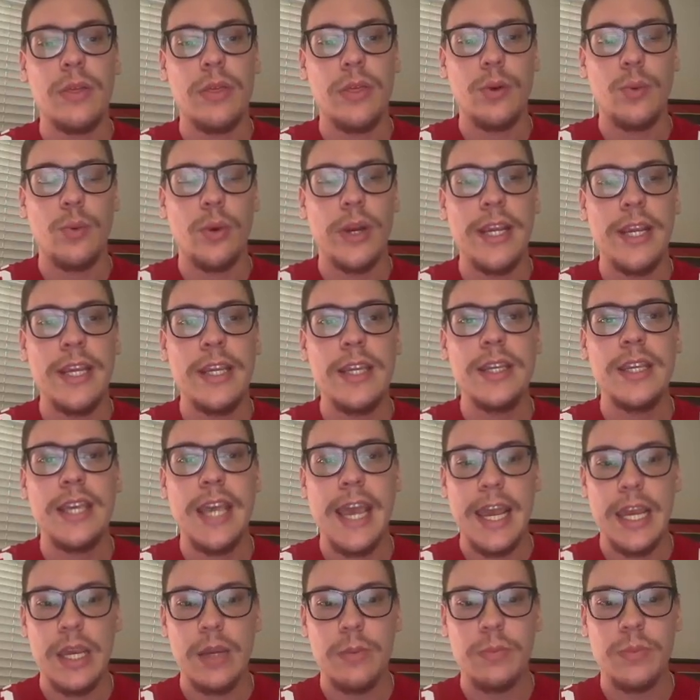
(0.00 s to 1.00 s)
3
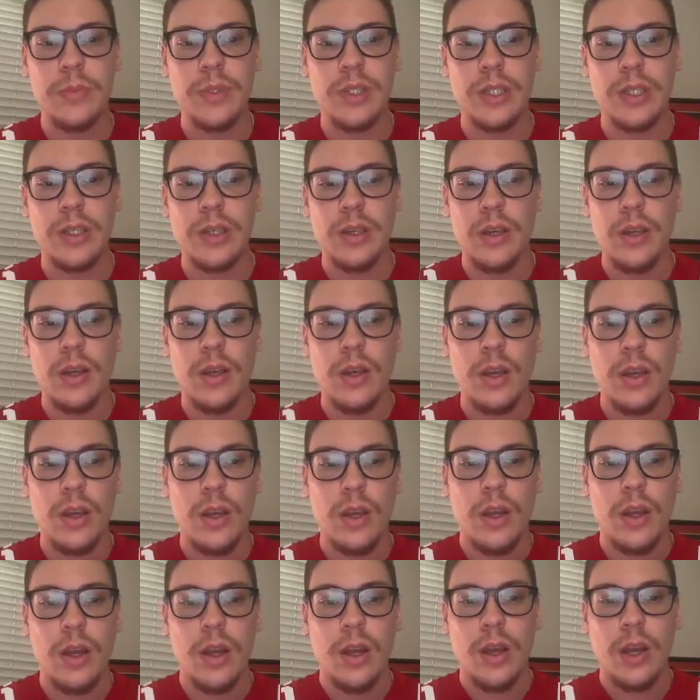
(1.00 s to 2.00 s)
games,
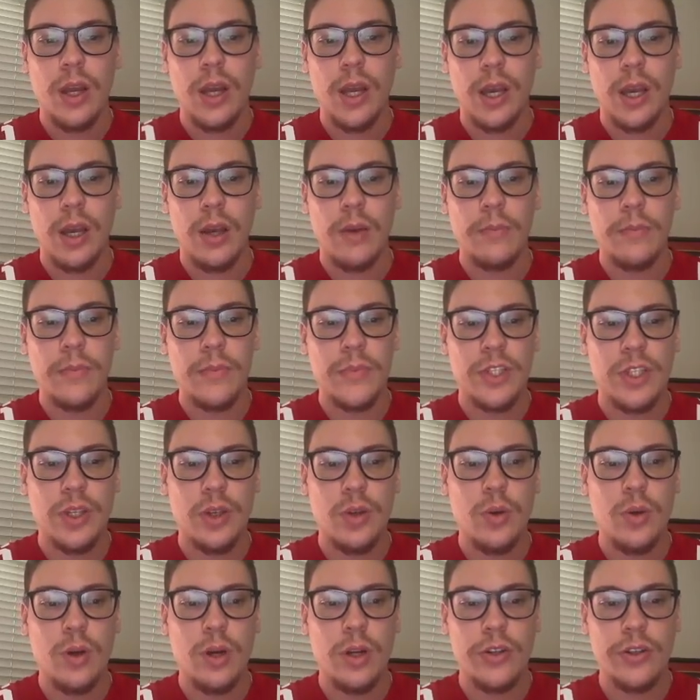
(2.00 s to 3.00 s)

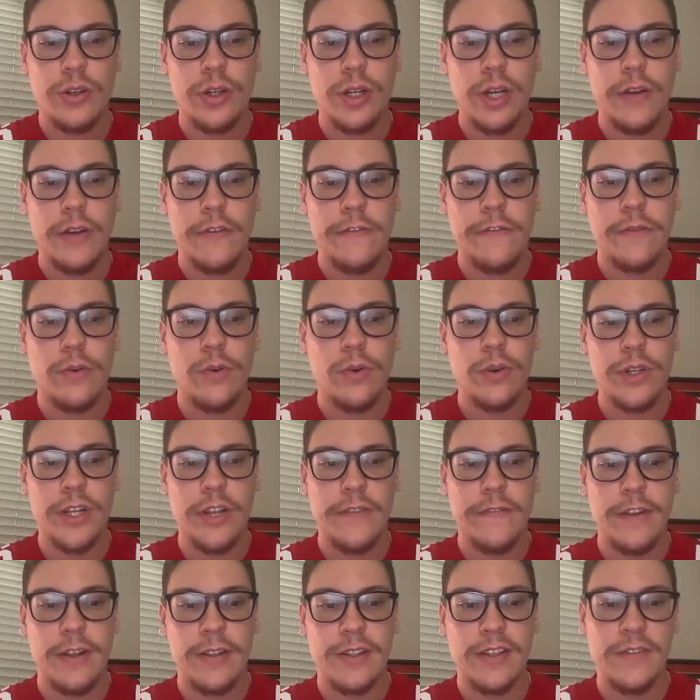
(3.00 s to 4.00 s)
204
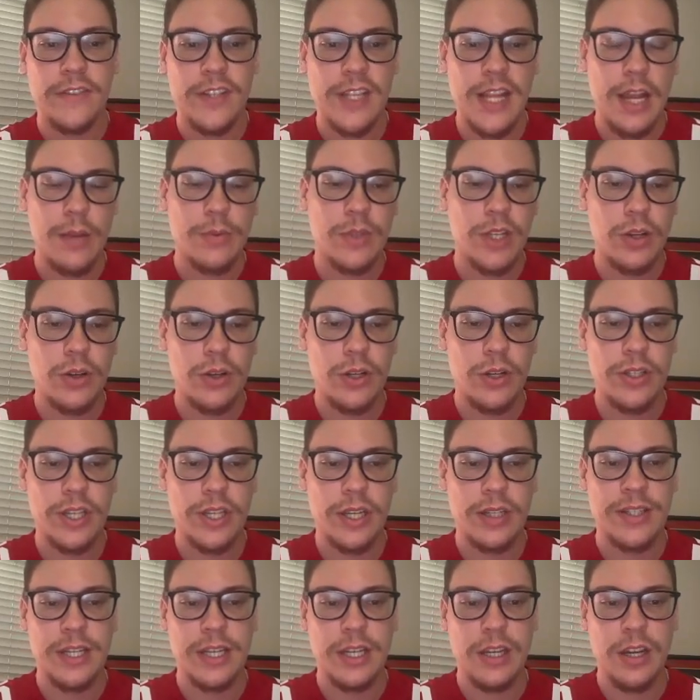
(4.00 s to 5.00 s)
defensive snaps,
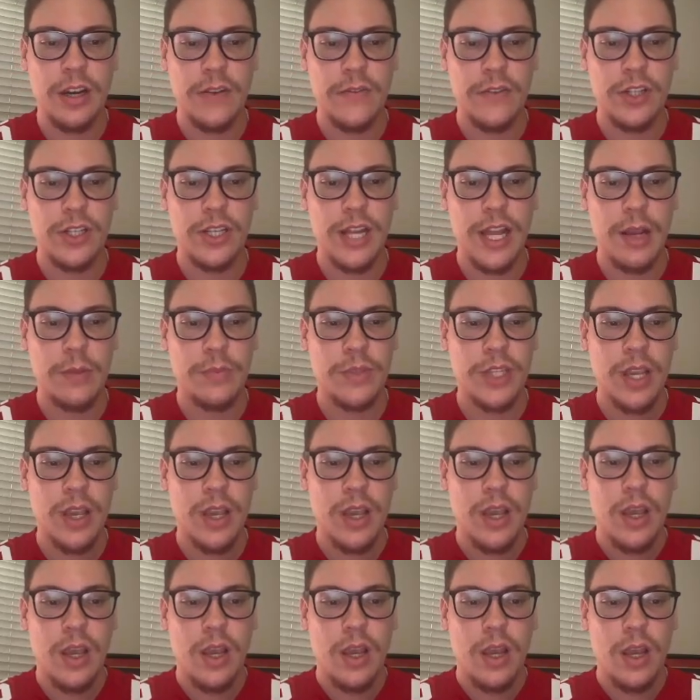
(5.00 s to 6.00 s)
116 coverage snaps,
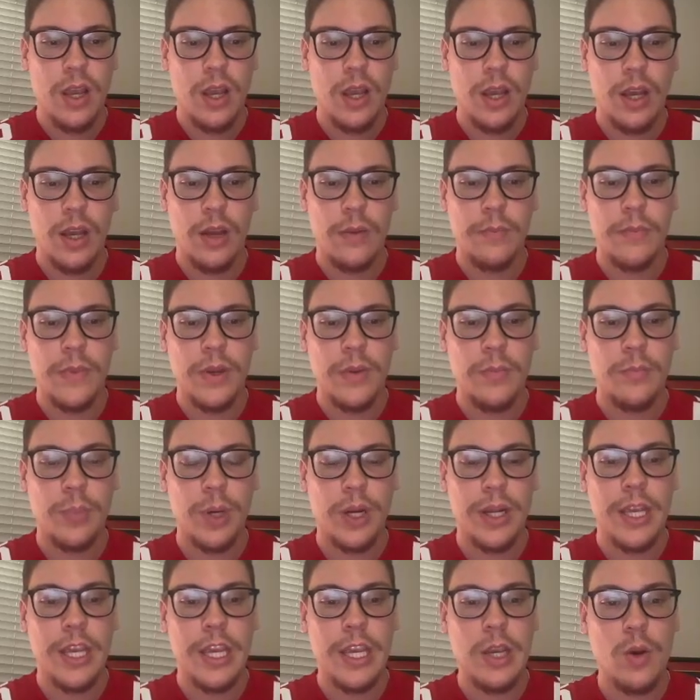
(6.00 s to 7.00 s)
but
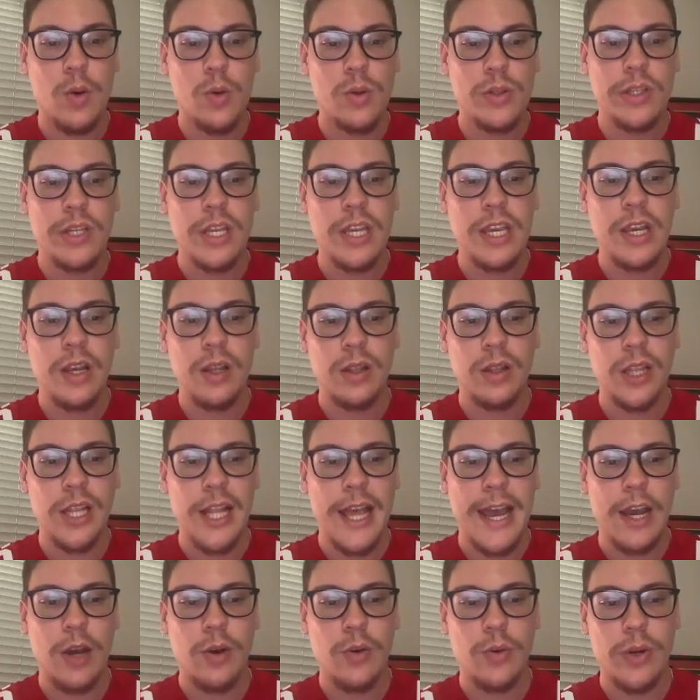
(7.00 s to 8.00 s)
he only
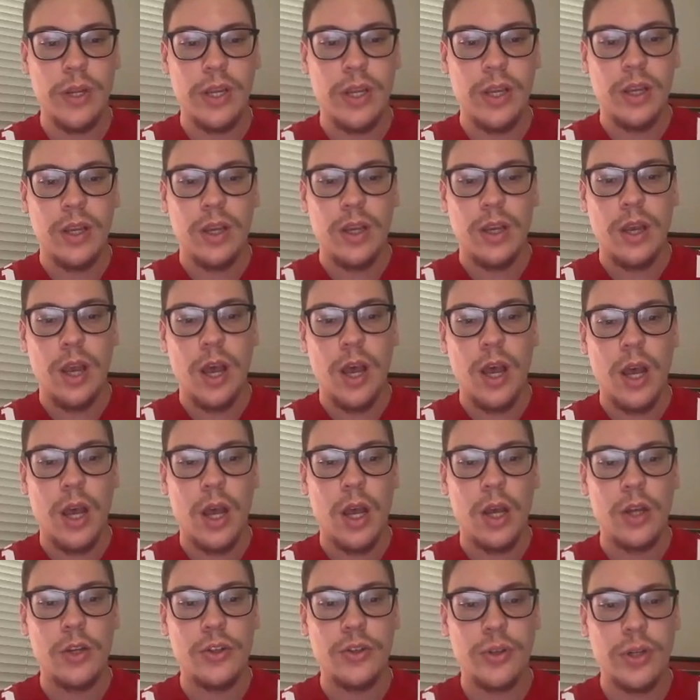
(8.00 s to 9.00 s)
allowed
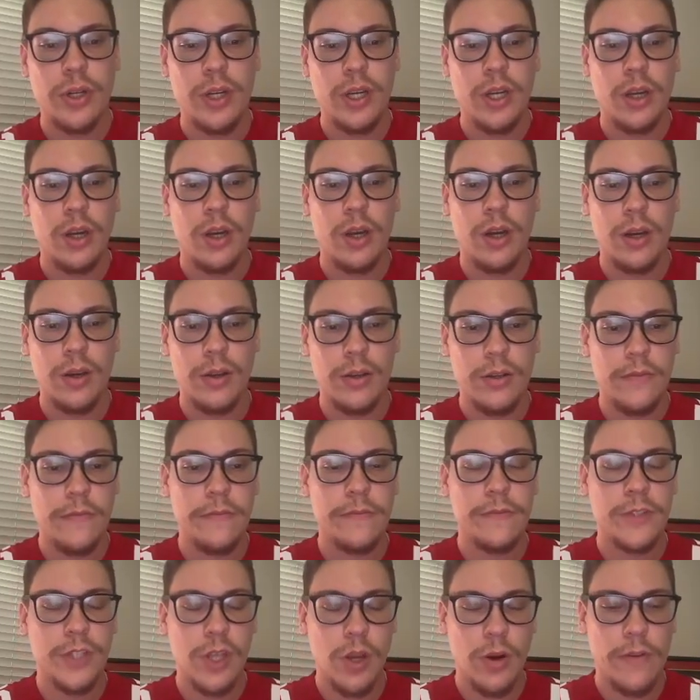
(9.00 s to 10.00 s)

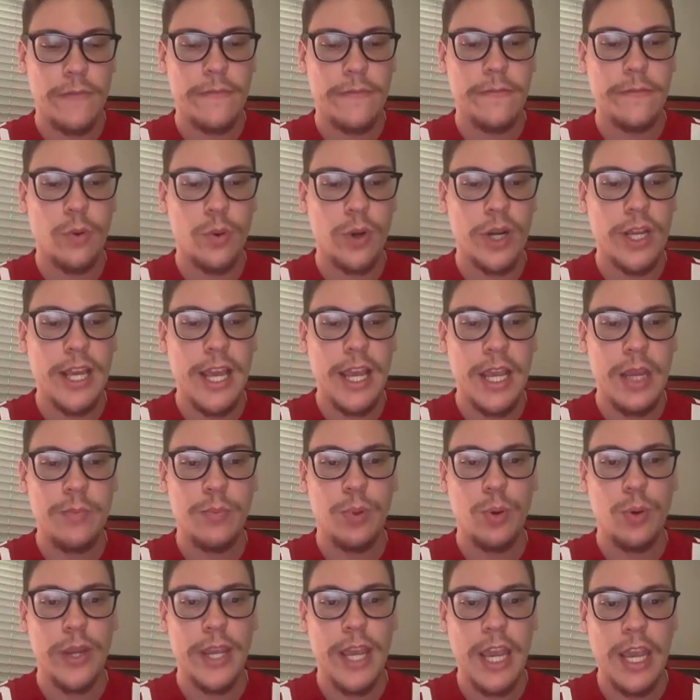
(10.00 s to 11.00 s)

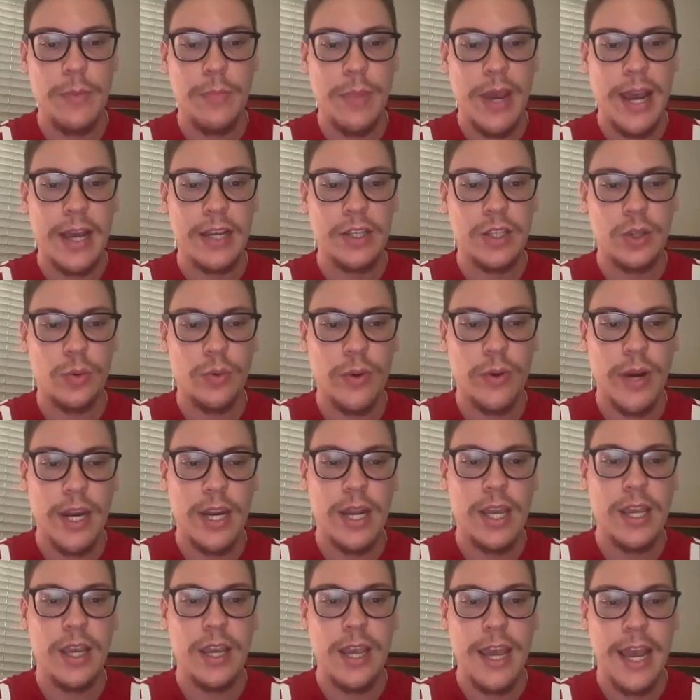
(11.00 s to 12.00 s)
48.8 passer
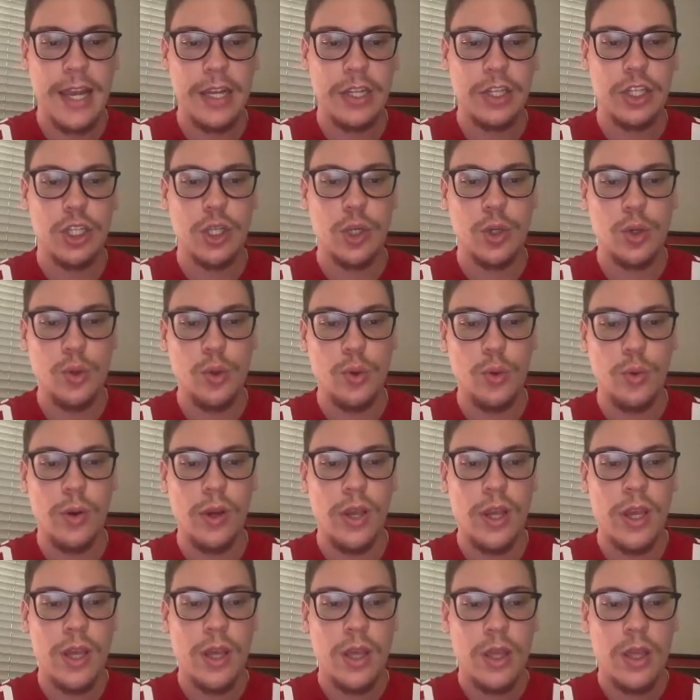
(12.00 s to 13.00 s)
rating, had 2
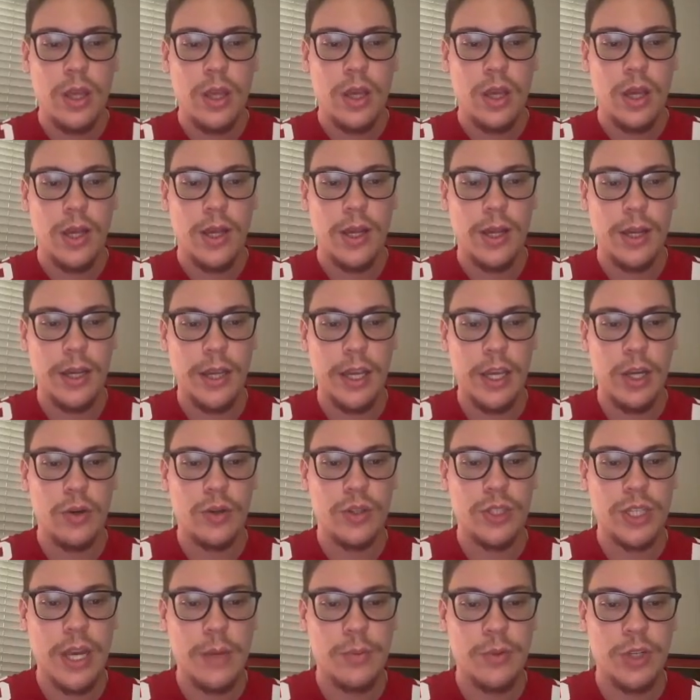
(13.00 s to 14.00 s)

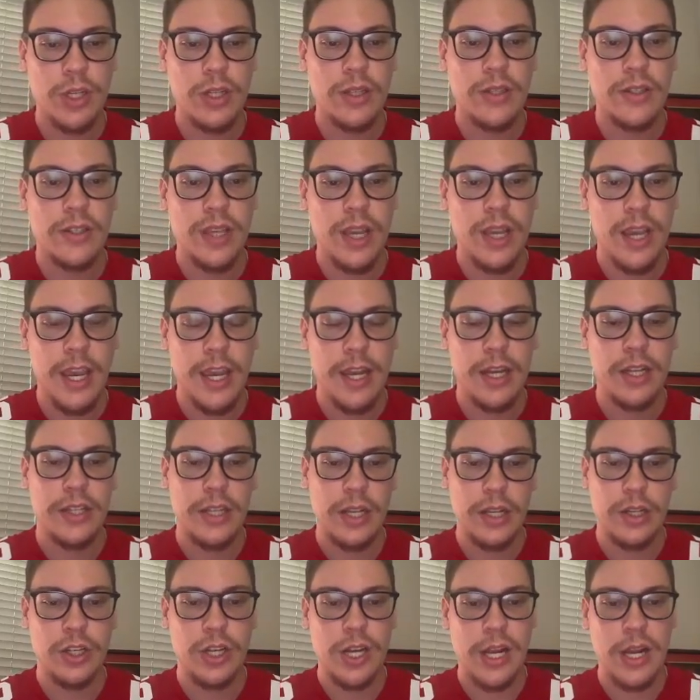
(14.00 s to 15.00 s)
interceptions and a
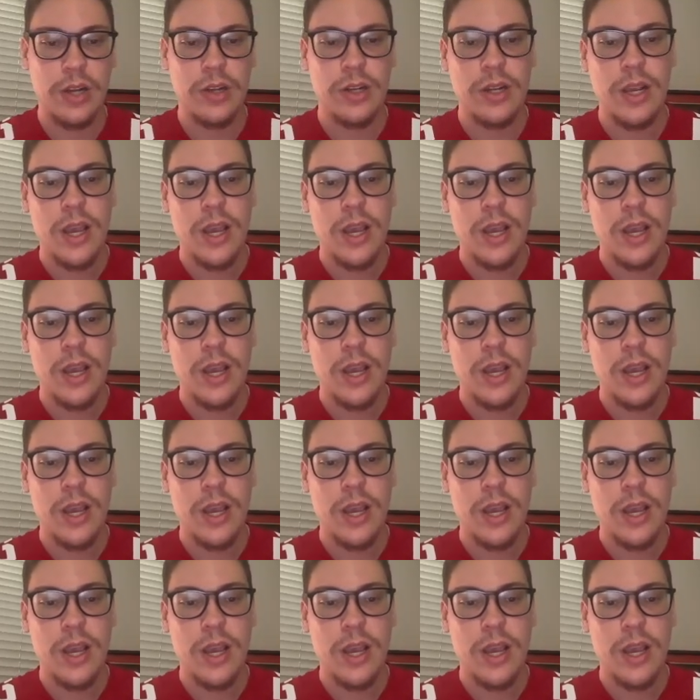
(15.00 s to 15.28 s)
touchdown.